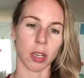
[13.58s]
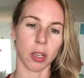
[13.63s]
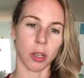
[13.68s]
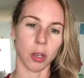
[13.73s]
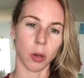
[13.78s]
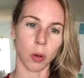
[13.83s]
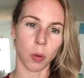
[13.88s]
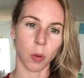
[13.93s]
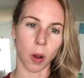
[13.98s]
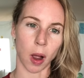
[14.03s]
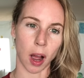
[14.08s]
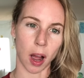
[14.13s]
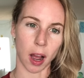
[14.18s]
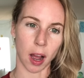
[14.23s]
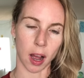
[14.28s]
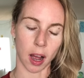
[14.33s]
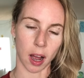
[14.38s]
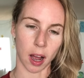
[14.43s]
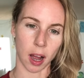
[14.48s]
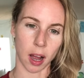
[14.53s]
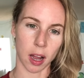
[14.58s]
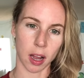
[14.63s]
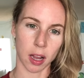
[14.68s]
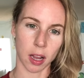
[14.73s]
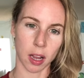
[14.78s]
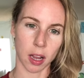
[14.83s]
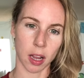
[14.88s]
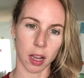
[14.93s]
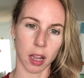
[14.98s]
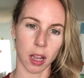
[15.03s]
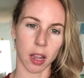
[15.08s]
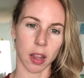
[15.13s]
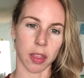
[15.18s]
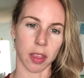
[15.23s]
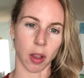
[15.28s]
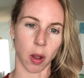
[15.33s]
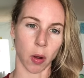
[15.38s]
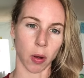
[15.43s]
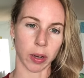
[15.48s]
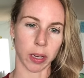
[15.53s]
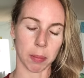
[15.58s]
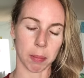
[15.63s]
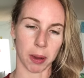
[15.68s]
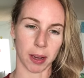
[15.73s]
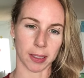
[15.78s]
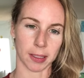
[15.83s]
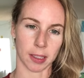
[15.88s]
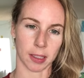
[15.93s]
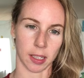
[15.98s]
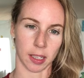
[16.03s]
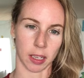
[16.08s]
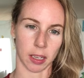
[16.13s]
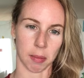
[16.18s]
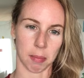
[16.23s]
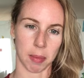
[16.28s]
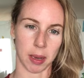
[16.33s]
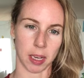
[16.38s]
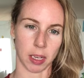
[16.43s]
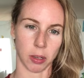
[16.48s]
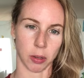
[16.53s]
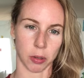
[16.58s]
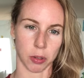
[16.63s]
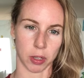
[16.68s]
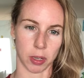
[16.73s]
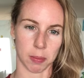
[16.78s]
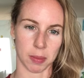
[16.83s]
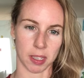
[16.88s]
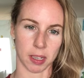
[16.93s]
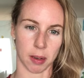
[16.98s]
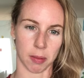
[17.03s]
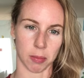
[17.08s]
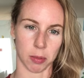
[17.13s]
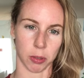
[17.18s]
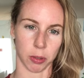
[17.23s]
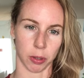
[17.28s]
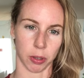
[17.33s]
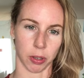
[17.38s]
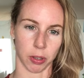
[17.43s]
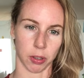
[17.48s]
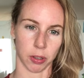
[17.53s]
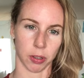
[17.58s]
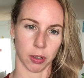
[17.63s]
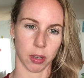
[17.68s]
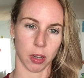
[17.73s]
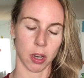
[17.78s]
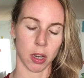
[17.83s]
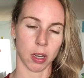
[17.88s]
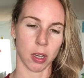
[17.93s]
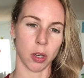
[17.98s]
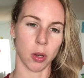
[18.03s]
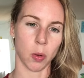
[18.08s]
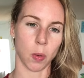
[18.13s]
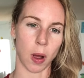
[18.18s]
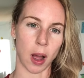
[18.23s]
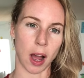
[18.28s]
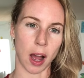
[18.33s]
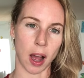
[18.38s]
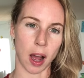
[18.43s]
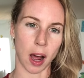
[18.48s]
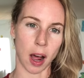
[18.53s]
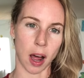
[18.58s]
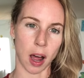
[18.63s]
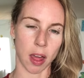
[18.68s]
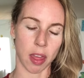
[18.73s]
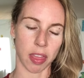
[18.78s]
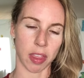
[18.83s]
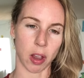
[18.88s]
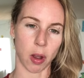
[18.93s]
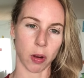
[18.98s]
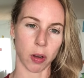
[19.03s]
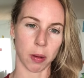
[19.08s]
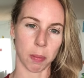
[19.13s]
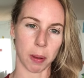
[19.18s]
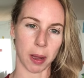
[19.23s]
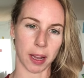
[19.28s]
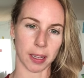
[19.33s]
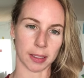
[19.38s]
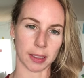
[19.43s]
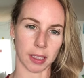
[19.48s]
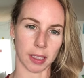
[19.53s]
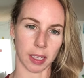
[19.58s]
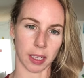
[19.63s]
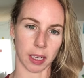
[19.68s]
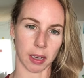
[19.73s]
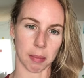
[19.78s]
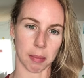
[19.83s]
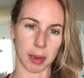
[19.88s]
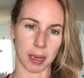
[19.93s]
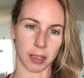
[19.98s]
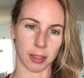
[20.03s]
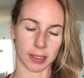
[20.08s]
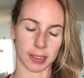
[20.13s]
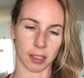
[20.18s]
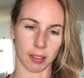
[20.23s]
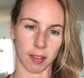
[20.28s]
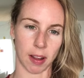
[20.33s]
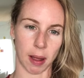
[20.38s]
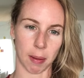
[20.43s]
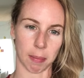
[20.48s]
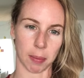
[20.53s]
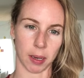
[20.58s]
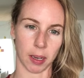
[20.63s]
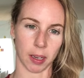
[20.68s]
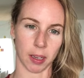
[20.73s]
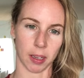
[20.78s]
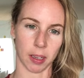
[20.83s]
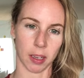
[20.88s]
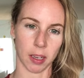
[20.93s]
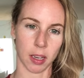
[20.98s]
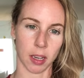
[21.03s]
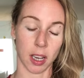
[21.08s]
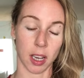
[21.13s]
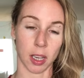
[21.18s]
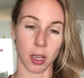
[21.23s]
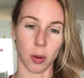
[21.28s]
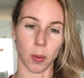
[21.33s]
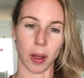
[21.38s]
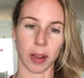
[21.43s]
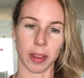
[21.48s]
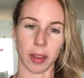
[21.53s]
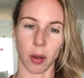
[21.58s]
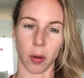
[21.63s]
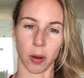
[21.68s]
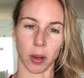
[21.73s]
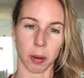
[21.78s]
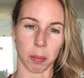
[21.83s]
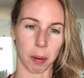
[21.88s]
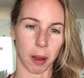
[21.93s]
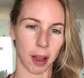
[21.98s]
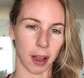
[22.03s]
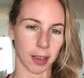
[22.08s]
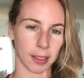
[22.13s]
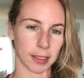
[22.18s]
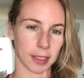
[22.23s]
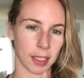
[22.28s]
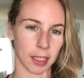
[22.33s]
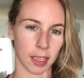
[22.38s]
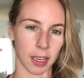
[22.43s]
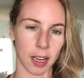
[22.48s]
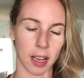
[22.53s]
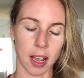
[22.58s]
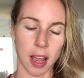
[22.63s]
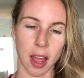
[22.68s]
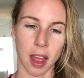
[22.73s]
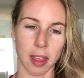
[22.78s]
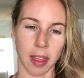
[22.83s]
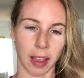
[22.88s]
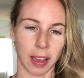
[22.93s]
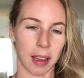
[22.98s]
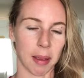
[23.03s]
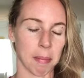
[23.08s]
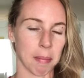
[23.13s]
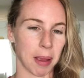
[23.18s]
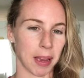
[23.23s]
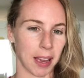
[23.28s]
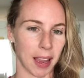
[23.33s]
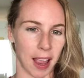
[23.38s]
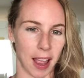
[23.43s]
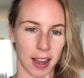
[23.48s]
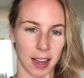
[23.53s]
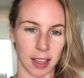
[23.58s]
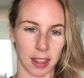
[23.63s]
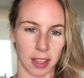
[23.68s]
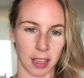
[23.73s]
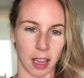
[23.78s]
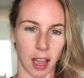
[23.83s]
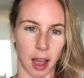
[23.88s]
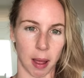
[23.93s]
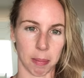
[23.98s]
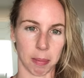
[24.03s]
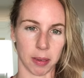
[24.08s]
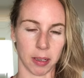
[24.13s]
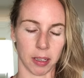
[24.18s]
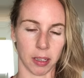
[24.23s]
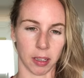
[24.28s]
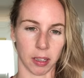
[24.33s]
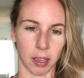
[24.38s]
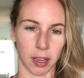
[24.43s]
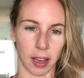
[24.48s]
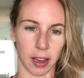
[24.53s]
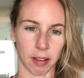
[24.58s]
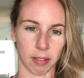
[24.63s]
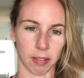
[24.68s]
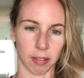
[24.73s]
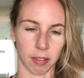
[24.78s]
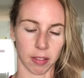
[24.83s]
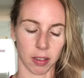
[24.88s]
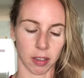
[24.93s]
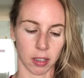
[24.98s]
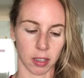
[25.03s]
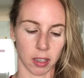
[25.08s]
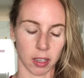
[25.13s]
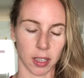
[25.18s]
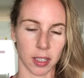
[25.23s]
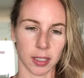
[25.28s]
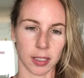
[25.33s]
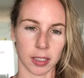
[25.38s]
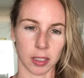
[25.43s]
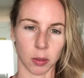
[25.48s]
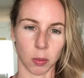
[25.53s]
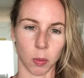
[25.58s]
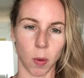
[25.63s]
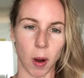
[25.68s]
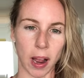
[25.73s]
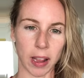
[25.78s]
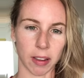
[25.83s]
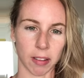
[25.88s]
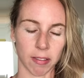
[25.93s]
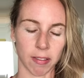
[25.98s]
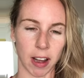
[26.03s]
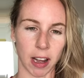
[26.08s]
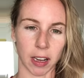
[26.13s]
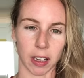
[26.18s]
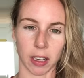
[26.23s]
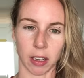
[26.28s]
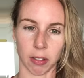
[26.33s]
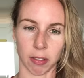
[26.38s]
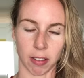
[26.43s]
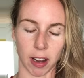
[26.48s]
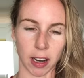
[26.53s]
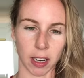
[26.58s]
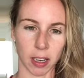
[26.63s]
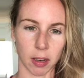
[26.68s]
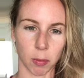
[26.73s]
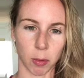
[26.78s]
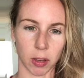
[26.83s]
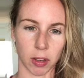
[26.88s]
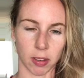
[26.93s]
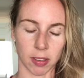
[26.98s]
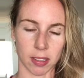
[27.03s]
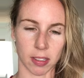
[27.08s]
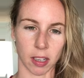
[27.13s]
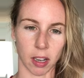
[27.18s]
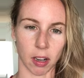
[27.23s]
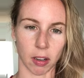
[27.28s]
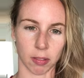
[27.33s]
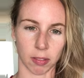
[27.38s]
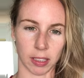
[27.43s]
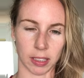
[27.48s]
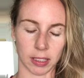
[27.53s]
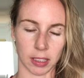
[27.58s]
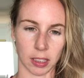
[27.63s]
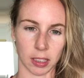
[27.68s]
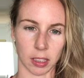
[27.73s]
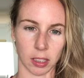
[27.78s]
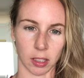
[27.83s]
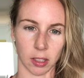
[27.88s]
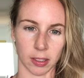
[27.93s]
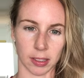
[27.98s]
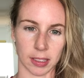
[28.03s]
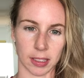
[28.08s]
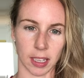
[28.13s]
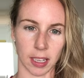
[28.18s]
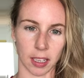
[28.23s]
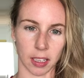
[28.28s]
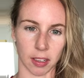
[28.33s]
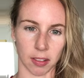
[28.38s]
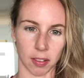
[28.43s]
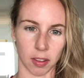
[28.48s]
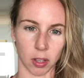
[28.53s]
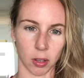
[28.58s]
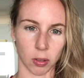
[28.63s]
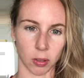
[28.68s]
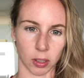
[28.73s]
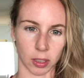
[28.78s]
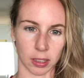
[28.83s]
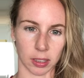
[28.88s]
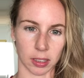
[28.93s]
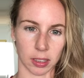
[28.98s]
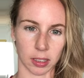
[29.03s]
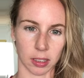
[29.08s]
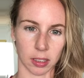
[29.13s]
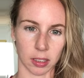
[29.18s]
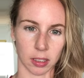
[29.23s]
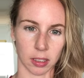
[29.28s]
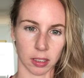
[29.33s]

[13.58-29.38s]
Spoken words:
You are the only person that can make your dreams come true. You are the only person that can make yourself happy. You are the only person that can make anything happen in your life. So why the fuck are you fucking with yourself listening to those negative thoughts?